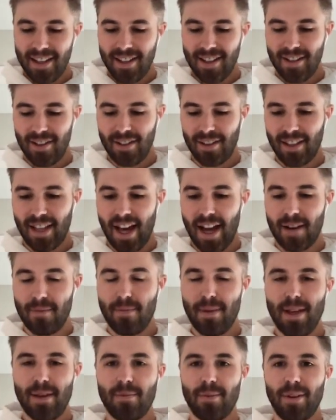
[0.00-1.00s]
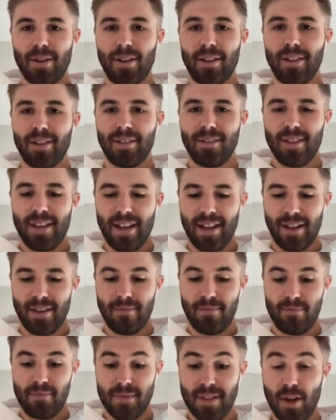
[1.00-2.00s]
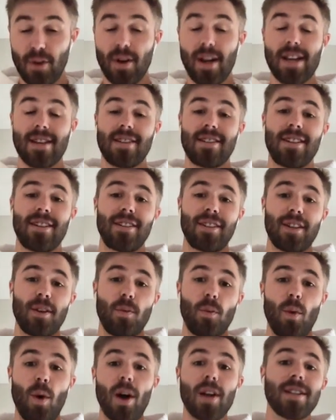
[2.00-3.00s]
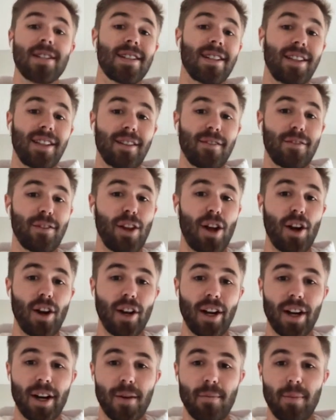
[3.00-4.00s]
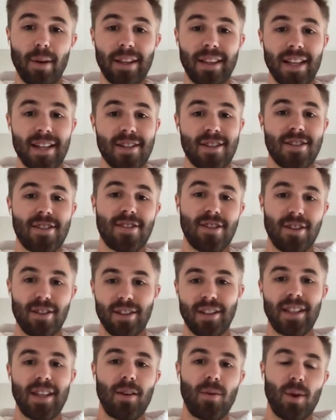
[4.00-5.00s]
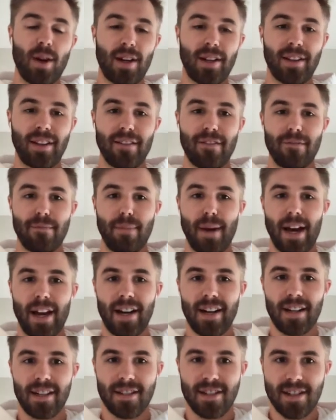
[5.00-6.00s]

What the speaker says: a lot of people don't necessarily want to live longer, but they certainly want to live better.